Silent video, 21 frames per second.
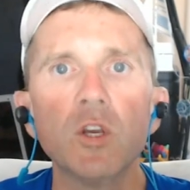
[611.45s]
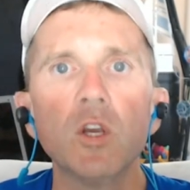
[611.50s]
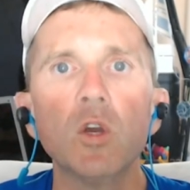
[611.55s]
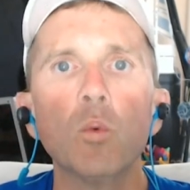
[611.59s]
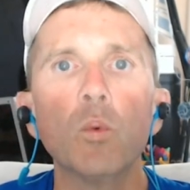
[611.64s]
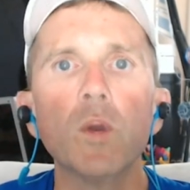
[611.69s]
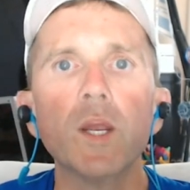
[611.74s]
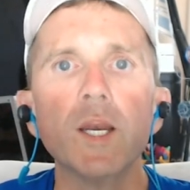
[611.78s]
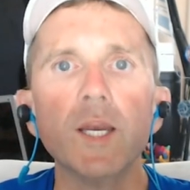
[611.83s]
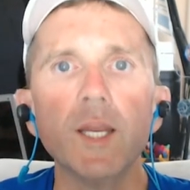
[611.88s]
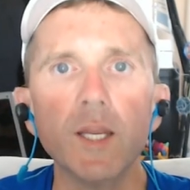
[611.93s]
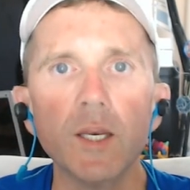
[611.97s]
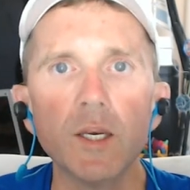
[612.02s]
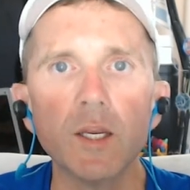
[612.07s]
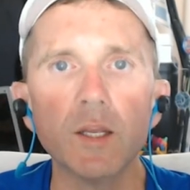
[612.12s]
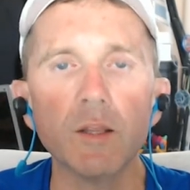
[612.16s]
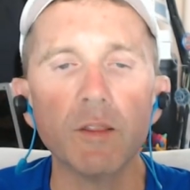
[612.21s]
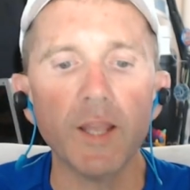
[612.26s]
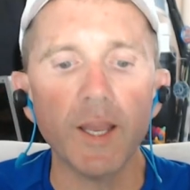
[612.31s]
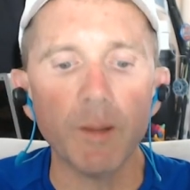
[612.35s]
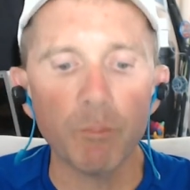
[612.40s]
we need
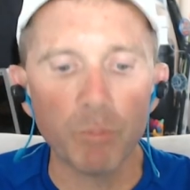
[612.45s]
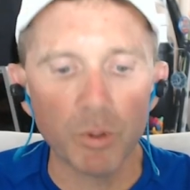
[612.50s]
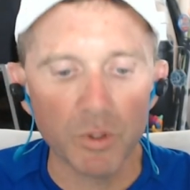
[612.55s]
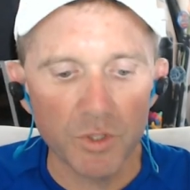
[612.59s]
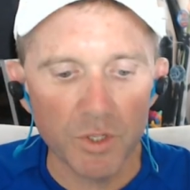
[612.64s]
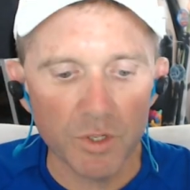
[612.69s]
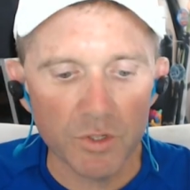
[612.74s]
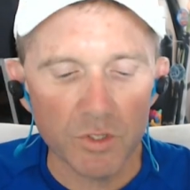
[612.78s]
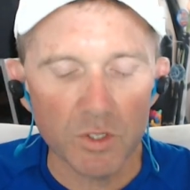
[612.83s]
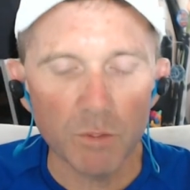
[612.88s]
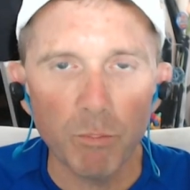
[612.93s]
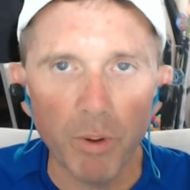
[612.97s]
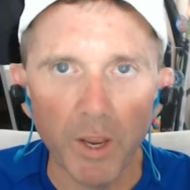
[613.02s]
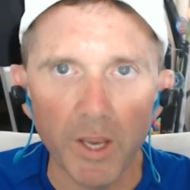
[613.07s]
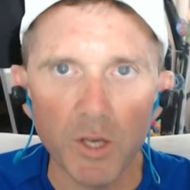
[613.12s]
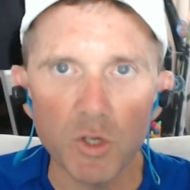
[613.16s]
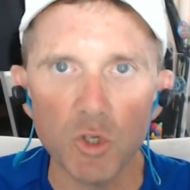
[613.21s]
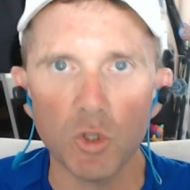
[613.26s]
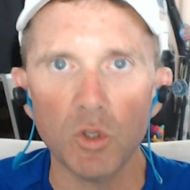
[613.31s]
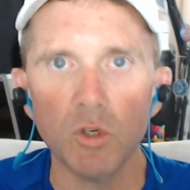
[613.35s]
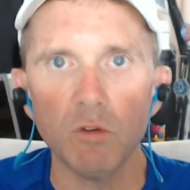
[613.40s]
the
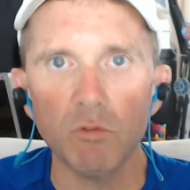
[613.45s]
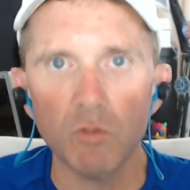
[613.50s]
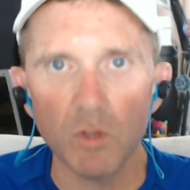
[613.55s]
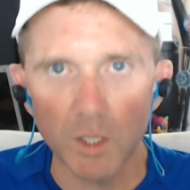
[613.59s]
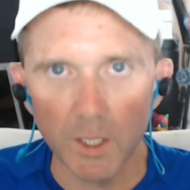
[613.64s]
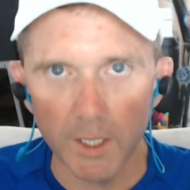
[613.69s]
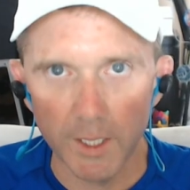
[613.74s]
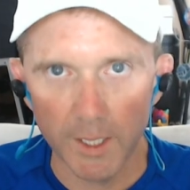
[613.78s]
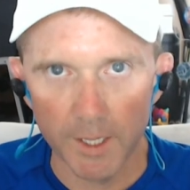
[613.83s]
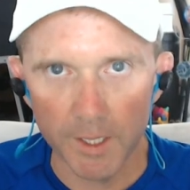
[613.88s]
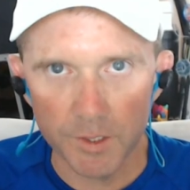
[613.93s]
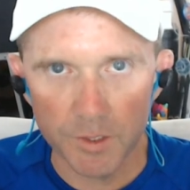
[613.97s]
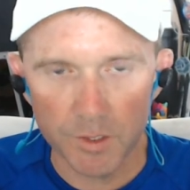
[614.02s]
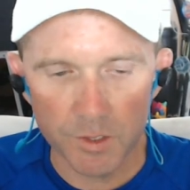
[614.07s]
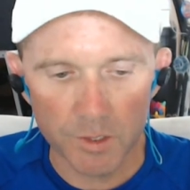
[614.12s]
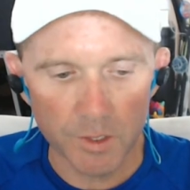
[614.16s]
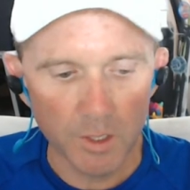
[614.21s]
participation of the leagues